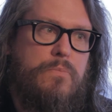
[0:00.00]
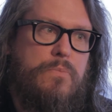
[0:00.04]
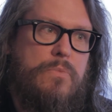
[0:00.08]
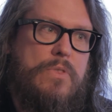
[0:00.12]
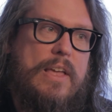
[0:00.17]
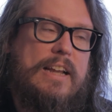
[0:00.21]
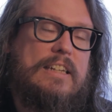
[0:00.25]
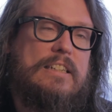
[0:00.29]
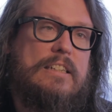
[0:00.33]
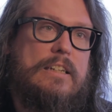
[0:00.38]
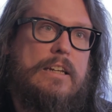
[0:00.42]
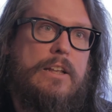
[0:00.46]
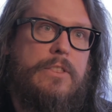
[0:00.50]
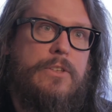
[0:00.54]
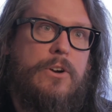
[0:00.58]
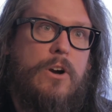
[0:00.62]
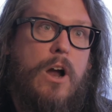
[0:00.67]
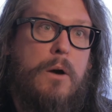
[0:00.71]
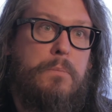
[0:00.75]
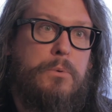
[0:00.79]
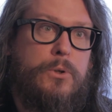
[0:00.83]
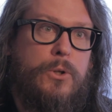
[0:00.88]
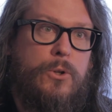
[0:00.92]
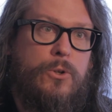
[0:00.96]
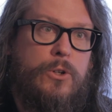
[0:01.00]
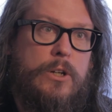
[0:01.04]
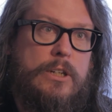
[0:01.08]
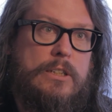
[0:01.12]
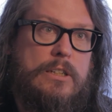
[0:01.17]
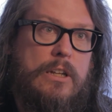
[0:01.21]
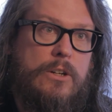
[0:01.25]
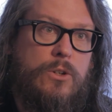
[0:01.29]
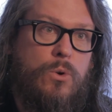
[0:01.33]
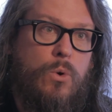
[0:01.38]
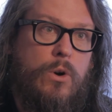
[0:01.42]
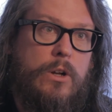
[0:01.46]
they see their opportunities
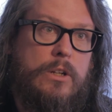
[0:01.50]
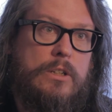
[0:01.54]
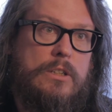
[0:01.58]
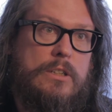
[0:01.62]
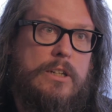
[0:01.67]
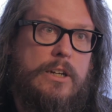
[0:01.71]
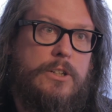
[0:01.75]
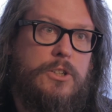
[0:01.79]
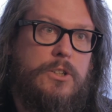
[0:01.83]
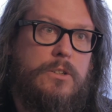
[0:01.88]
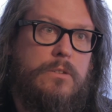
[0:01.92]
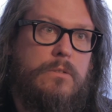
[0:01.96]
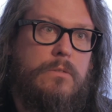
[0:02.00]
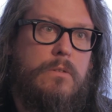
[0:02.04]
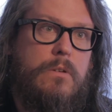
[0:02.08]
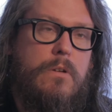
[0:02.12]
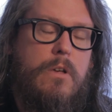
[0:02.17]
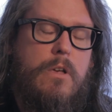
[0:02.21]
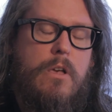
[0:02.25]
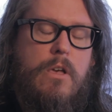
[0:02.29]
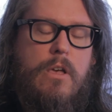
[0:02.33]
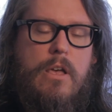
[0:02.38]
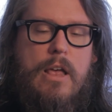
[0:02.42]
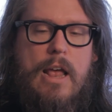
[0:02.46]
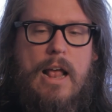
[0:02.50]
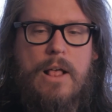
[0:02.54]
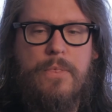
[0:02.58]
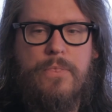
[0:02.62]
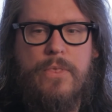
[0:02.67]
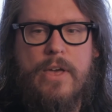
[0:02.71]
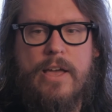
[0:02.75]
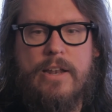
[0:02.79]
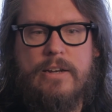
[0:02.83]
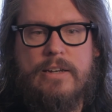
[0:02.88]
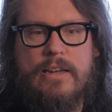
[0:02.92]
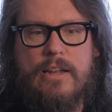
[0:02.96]
in an organization and
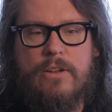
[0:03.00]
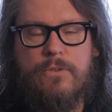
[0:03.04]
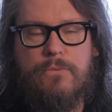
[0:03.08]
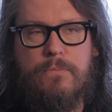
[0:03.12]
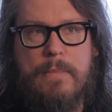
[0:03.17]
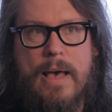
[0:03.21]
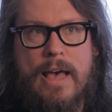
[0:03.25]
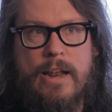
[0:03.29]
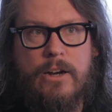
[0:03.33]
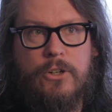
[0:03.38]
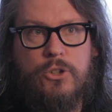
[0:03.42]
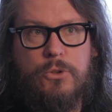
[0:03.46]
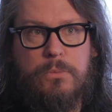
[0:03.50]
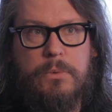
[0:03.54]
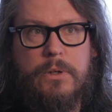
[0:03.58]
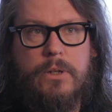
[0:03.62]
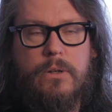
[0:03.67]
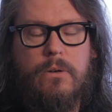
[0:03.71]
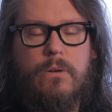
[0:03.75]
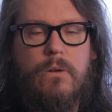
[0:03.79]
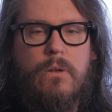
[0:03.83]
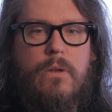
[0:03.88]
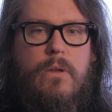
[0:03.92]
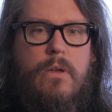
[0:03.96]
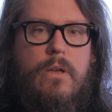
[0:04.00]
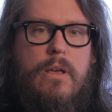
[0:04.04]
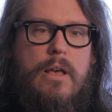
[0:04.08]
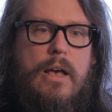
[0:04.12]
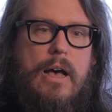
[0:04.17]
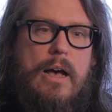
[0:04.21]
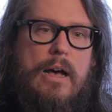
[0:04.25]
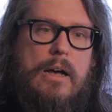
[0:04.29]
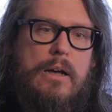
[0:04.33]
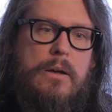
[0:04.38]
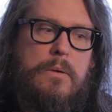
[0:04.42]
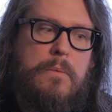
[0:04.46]
then give management
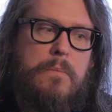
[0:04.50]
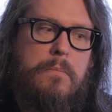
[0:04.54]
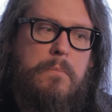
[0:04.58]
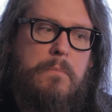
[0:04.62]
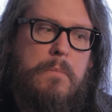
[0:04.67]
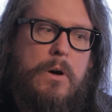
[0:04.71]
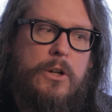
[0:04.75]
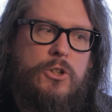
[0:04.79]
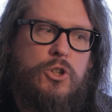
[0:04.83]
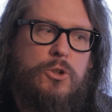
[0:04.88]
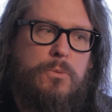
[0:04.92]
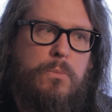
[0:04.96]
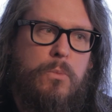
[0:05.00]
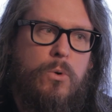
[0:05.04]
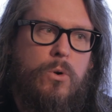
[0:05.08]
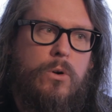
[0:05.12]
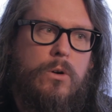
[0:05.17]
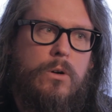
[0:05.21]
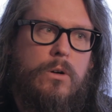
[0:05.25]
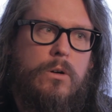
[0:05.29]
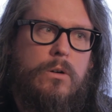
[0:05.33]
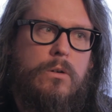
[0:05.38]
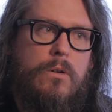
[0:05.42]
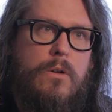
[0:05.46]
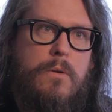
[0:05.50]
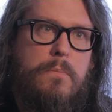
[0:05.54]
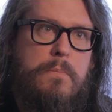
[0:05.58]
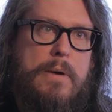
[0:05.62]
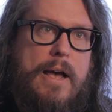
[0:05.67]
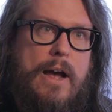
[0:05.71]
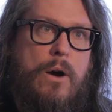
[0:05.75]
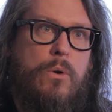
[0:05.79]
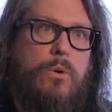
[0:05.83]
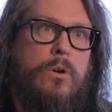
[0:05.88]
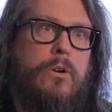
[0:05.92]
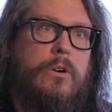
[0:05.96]
uh, much more
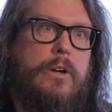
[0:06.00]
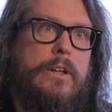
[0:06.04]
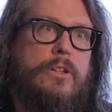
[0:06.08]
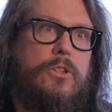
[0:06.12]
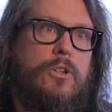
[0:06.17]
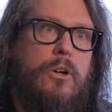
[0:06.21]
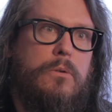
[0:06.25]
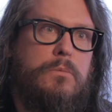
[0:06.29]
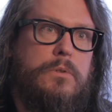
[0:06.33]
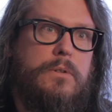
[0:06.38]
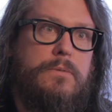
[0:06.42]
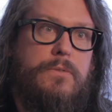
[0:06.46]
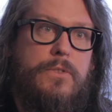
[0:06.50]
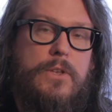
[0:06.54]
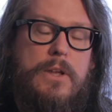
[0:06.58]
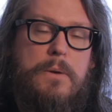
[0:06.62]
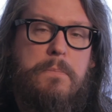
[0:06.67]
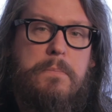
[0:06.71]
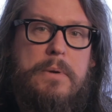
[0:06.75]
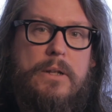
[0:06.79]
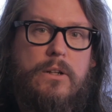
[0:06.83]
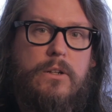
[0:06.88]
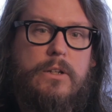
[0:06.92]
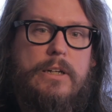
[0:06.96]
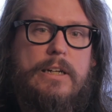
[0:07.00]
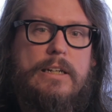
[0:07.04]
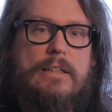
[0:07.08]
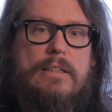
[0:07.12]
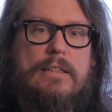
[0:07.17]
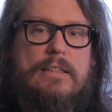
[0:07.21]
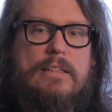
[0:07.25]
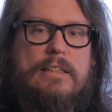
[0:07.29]
power in terms of the ability to